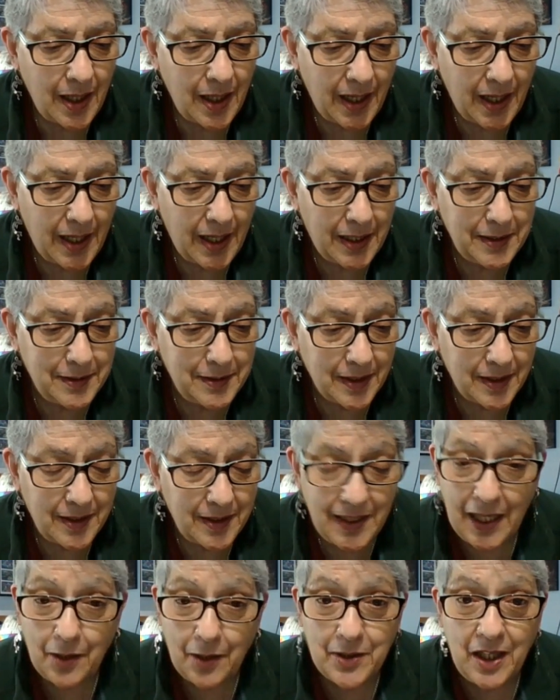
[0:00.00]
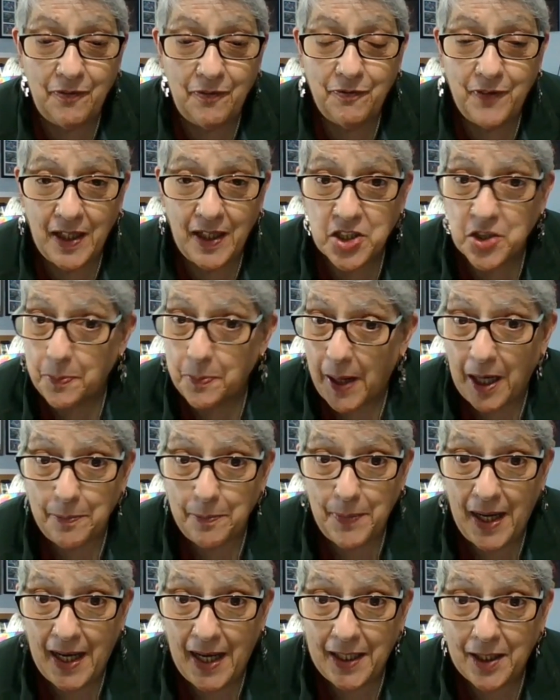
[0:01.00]
And now they face
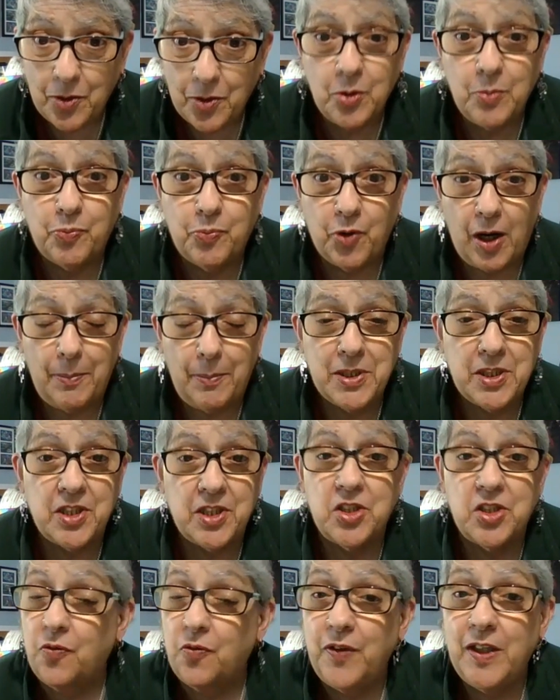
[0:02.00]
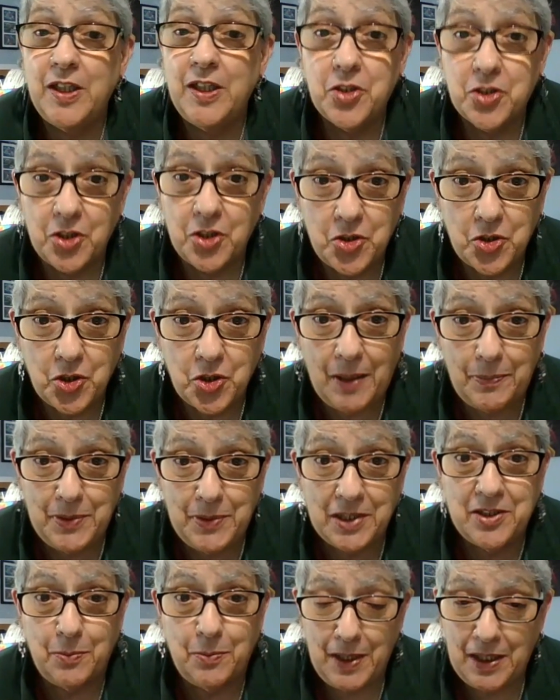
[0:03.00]
Smartmatic, who promises to finish the job
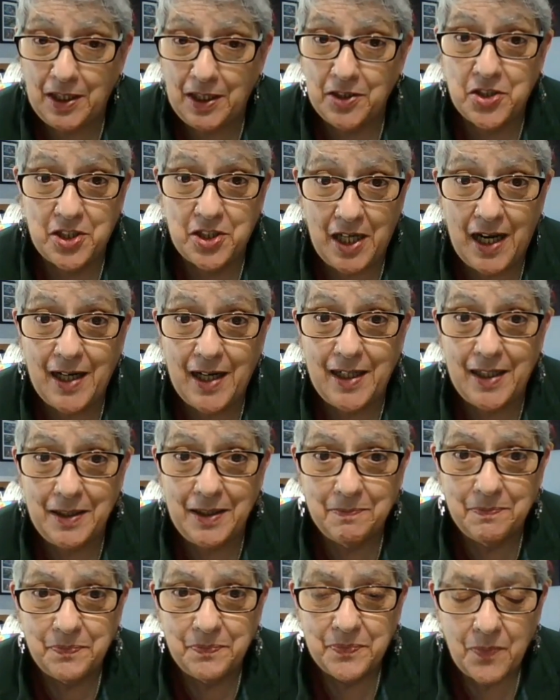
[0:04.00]
that Dominion started.